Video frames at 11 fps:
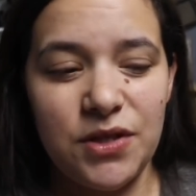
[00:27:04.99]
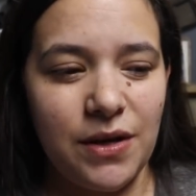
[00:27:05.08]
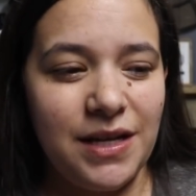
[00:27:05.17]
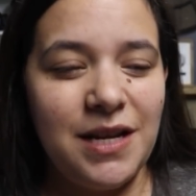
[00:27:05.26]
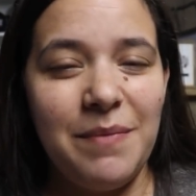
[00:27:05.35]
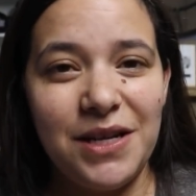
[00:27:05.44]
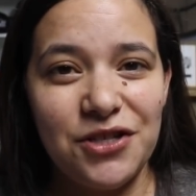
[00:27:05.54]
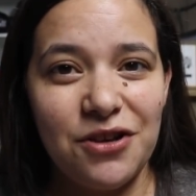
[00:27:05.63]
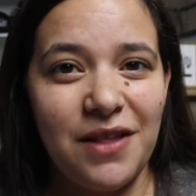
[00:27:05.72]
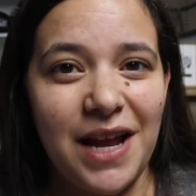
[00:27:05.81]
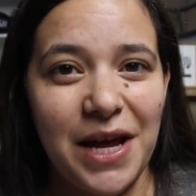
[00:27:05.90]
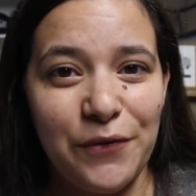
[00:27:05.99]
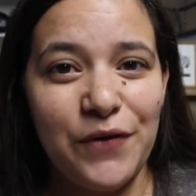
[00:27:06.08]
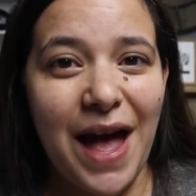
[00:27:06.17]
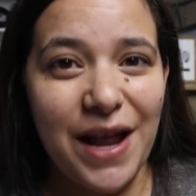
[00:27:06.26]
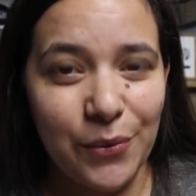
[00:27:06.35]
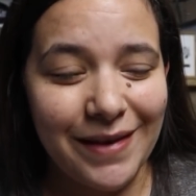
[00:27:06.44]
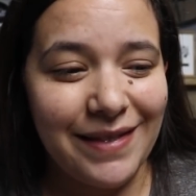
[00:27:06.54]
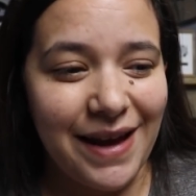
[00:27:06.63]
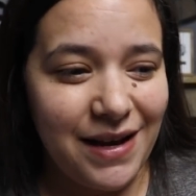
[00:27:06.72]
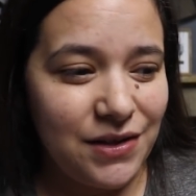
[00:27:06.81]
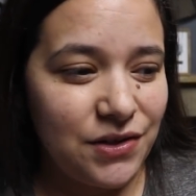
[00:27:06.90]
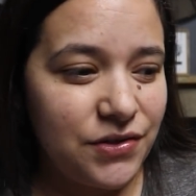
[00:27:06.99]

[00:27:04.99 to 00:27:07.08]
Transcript: So I need to make sure that I have adequate lighting.